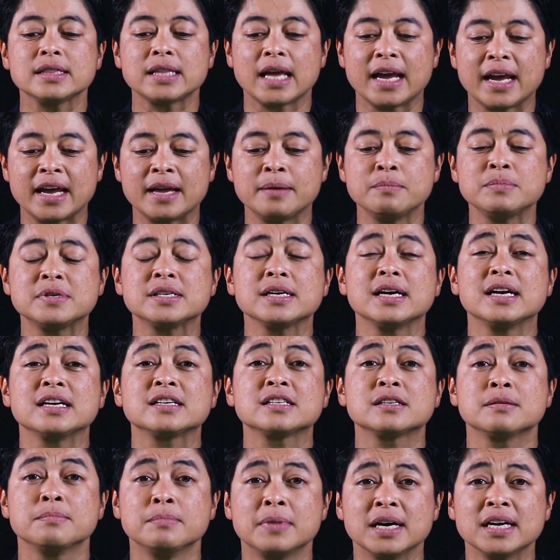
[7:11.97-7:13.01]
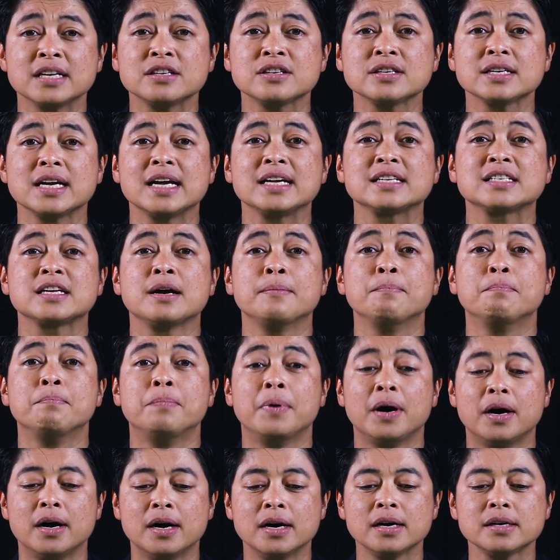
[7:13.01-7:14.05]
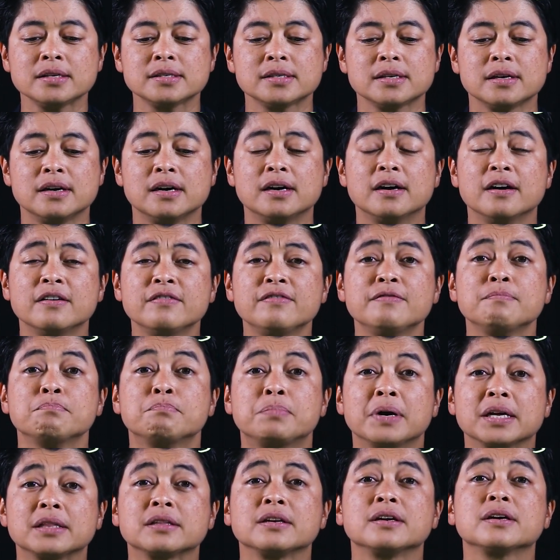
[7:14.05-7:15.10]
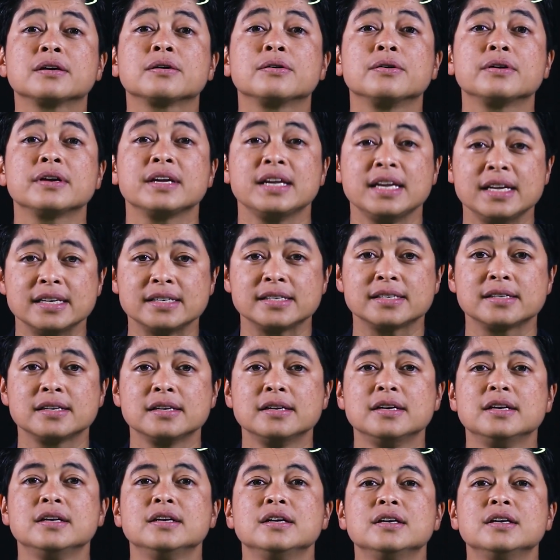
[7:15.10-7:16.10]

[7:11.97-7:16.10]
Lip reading: times as much as a box of butter cookies.